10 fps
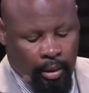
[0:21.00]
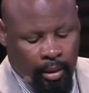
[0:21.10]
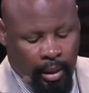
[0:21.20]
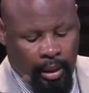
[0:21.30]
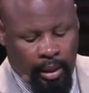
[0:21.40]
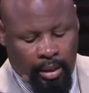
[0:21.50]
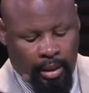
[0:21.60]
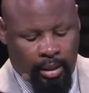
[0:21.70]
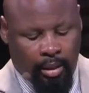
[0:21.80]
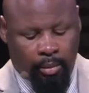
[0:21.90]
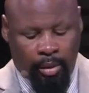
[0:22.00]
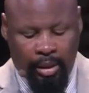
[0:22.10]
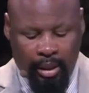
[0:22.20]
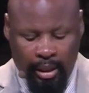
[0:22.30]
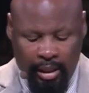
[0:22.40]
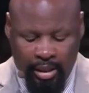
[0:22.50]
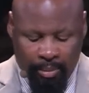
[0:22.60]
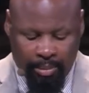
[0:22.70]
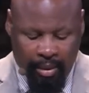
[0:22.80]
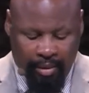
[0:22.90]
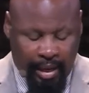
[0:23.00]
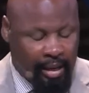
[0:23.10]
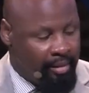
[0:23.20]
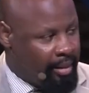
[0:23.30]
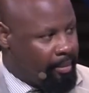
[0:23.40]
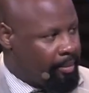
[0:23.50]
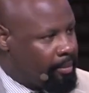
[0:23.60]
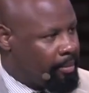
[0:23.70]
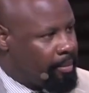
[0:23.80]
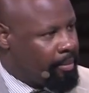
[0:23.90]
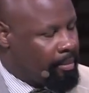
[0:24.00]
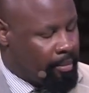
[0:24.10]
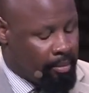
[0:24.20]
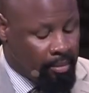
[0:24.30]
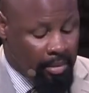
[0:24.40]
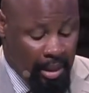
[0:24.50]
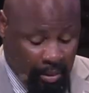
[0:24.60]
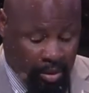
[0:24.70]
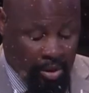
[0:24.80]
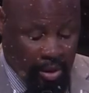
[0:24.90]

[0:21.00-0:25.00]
Then he sent someone to Egypt ahead of them. It was